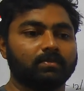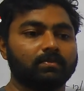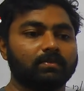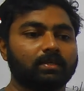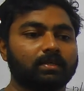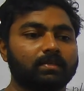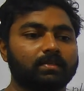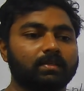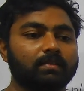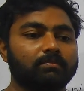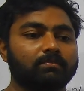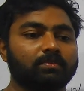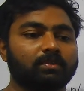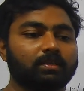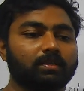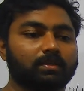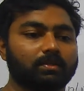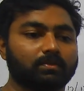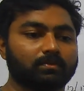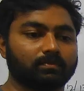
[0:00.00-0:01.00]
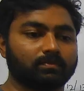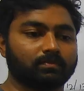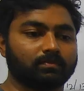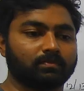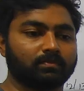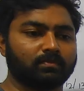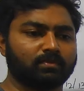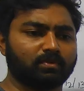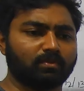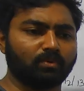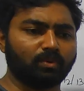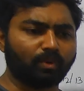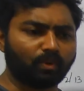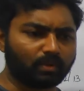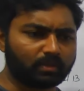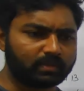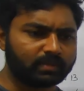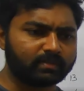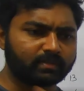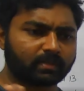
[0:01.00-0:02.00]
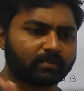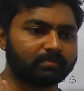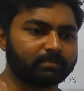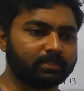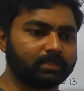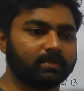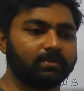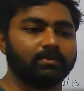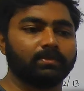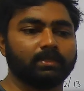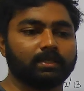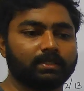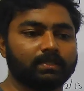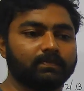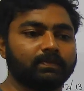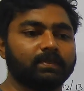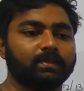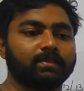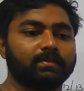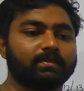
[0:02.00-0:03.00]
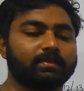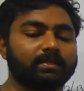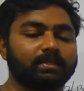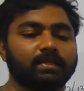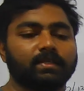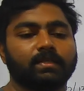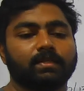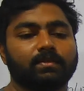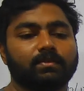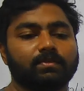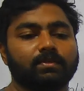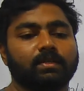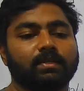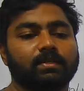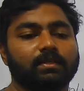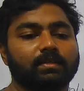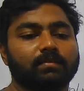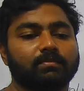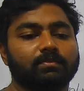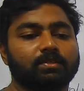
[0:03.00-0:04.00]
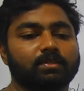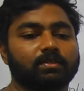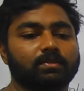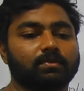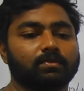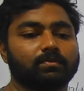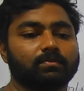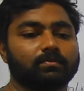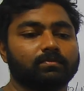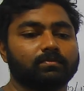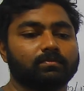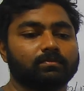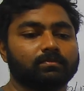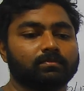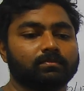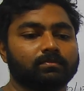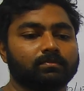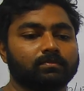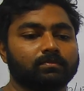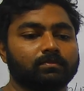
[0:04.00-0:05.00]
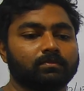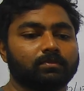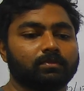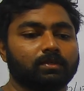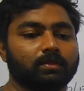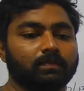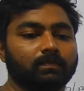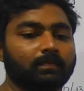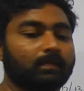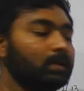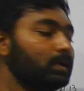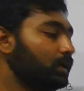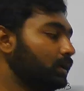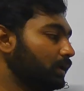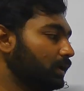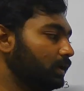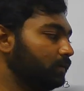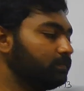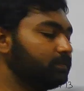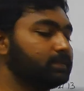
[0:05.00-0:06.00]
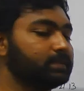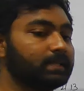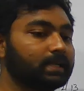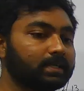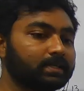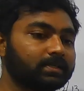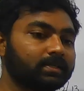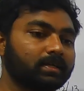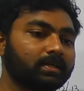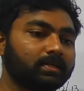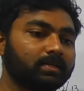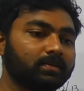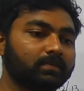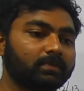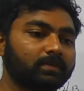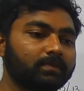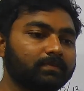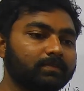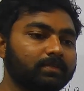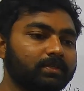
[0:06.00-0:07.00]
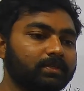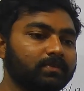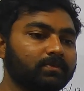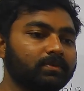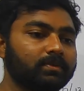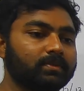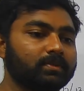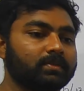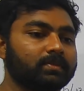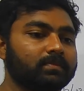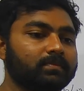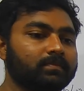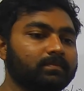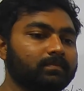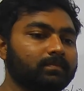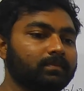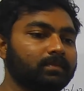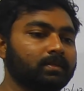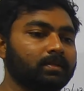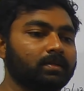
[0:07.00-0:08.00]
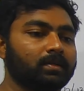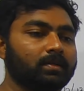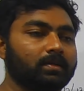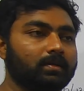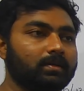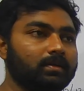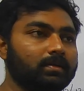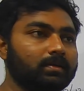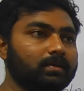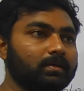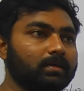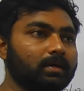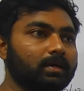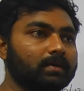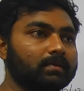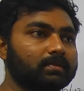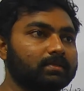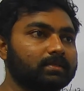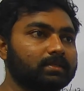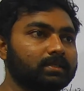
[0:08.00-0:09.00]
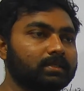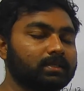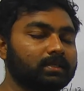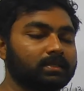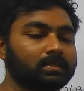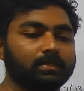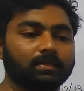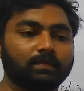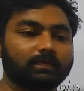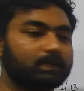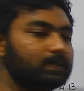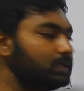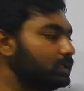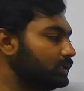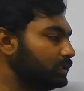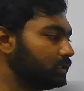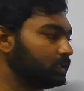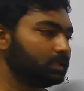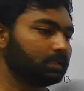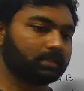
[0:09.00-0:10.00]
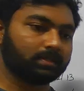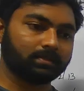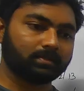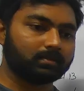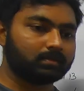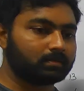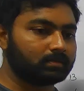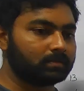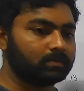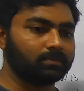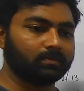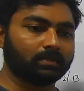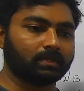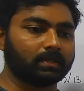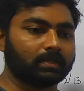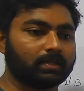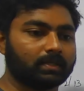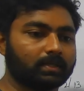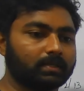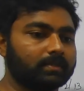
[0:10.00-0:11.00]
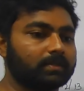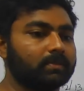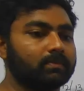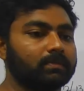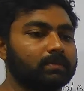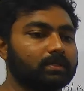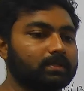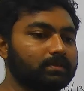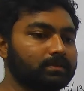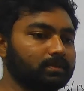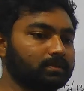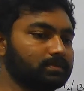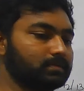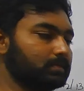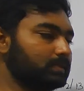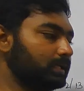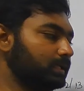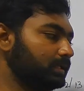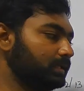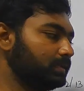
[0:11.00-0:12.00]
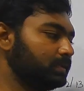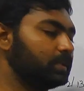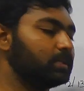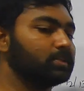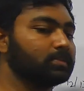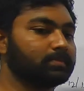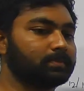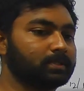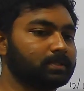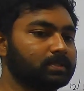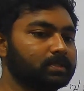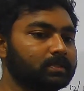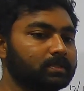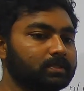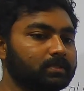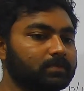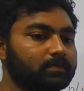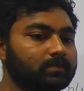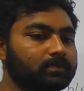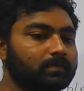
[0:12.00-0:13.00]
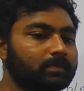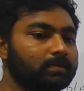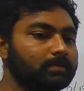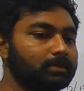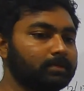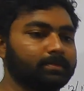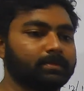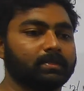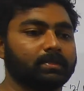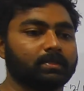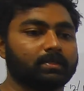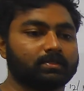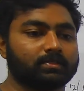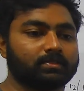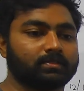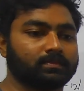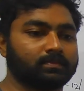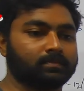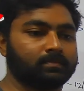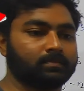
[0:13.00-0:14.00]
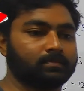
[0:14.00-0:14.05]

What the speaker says: that MCQ. All the subject knowledge which is related to that MCQ. If that kind of MCQ is asked again, definitely you can write down that term. That is the specialty of my paper class.